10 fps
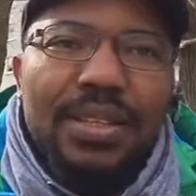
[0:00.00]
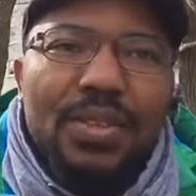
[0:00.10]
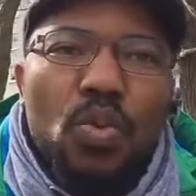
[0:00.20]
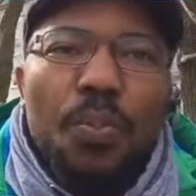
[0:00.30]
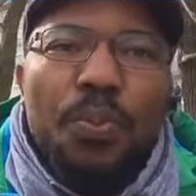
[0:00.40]

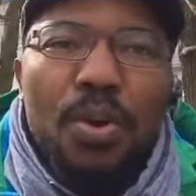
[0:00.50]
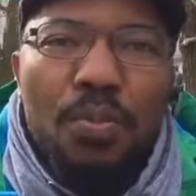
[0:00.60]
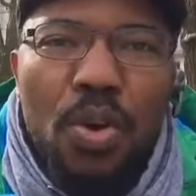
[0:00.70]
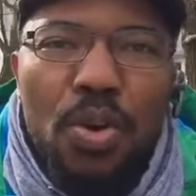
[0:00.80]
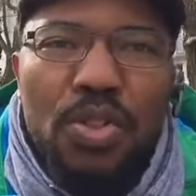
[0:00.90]
to
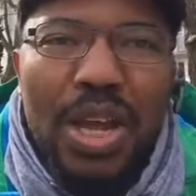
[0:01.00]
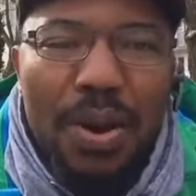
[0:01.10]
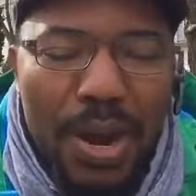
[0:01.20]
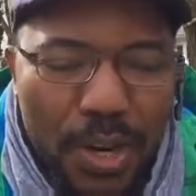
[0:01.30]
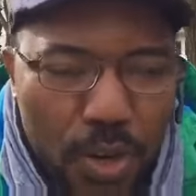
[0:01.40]
promote
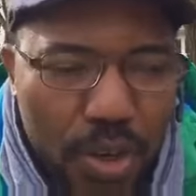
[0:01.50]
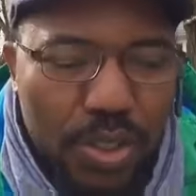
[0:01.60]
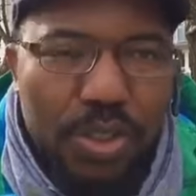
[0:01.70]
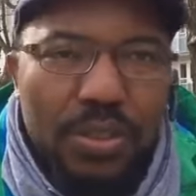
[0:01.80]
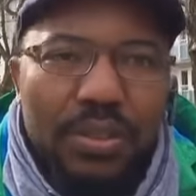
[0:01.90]
our
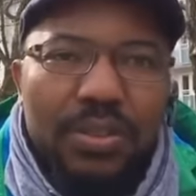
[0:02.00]
culture.